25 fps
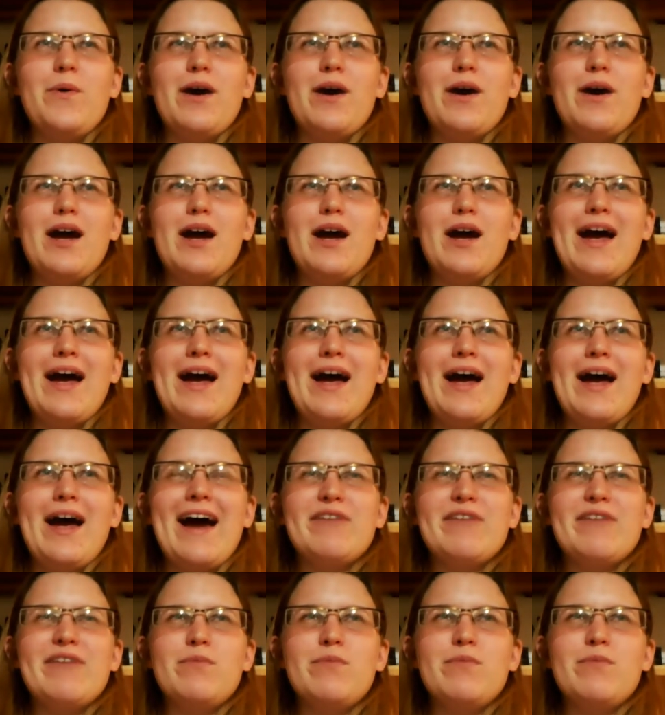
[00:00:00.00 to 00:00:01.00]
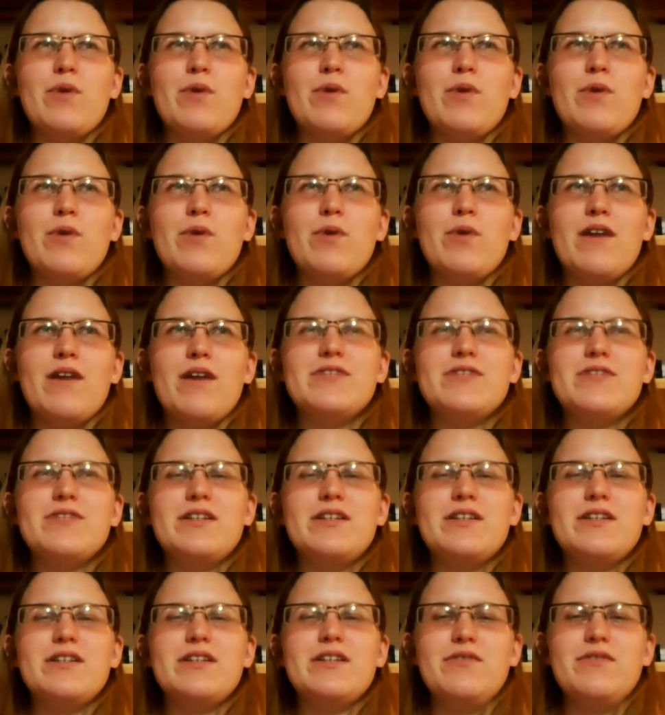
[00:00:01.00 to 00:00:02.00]
have it more often,
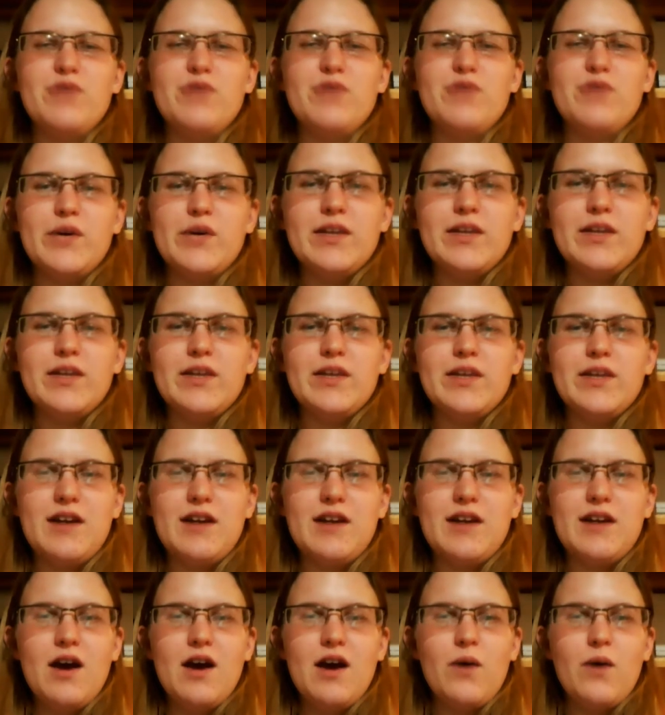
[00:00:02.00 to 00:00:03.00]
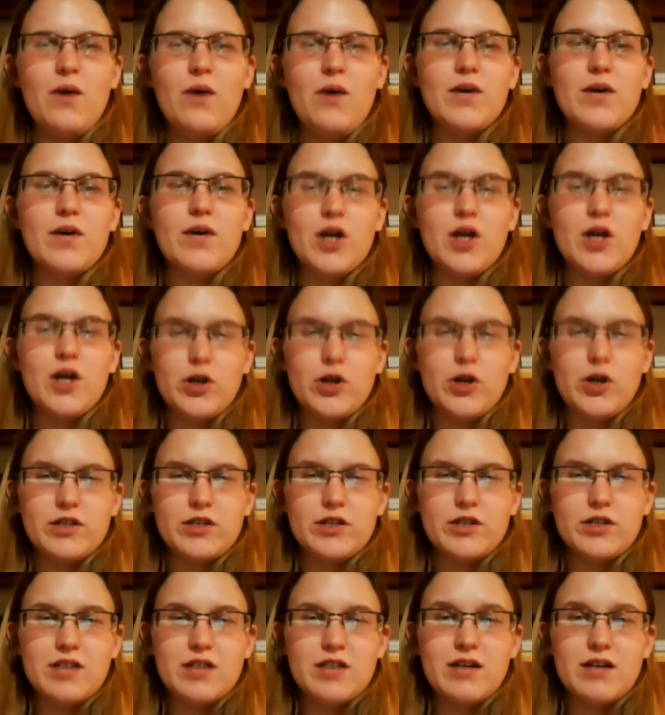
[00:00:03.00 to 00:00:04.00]
frequently, or it hurts
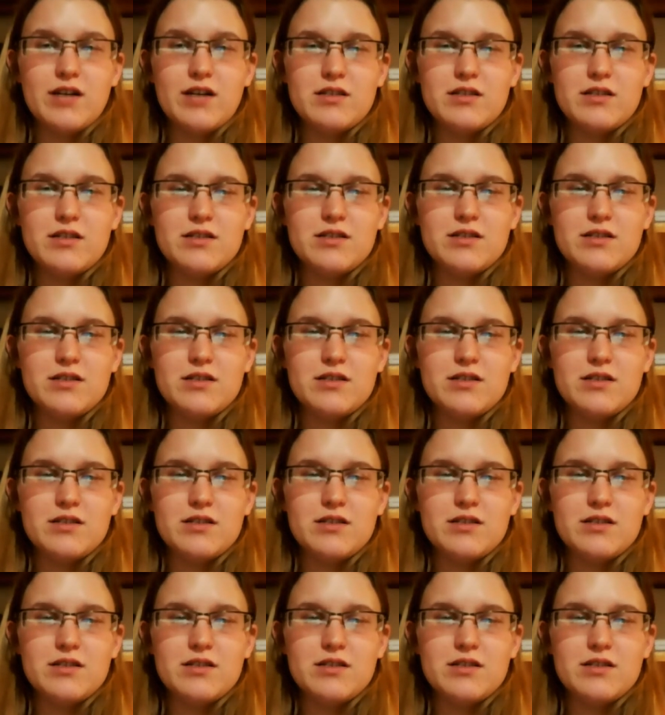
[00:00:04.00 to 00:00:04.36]
us,